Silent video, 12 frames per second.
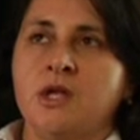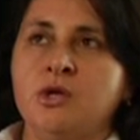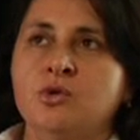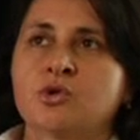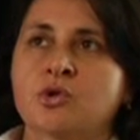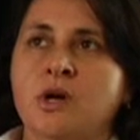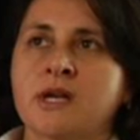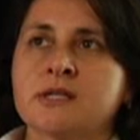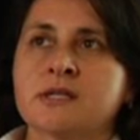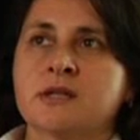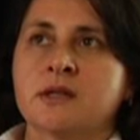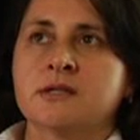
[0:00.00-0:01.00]
you
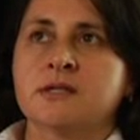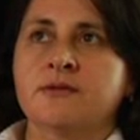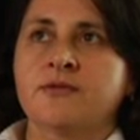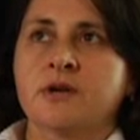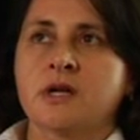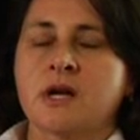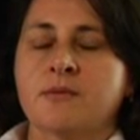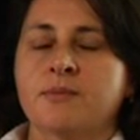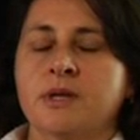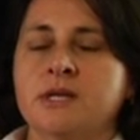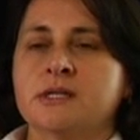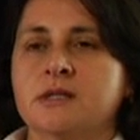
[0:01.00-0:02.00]
trust that different
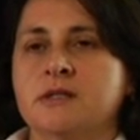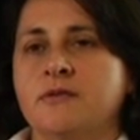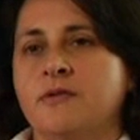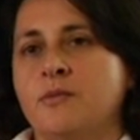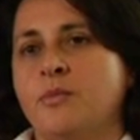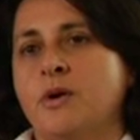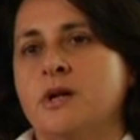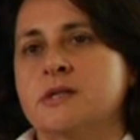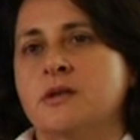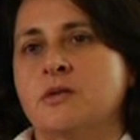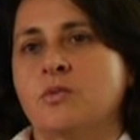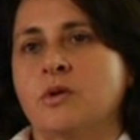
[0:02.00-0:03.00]
companies in different
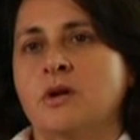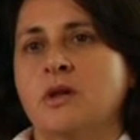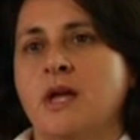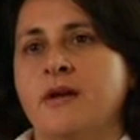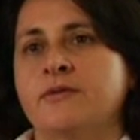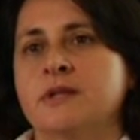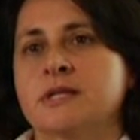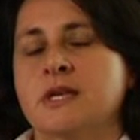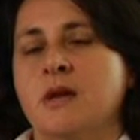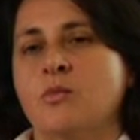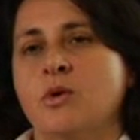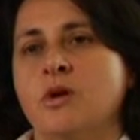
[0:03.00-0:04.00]
parts of the world have the
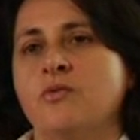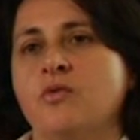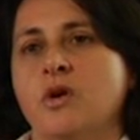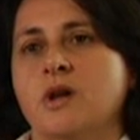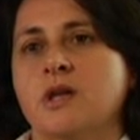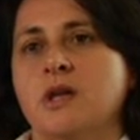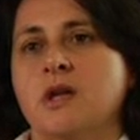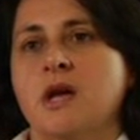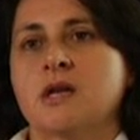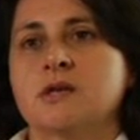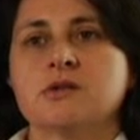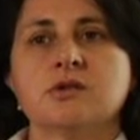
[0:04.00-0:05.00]
same way of working
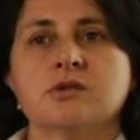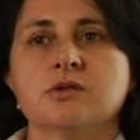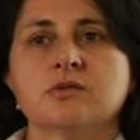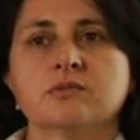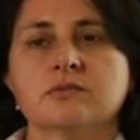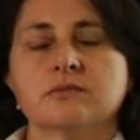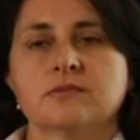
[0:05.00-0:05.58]
as you do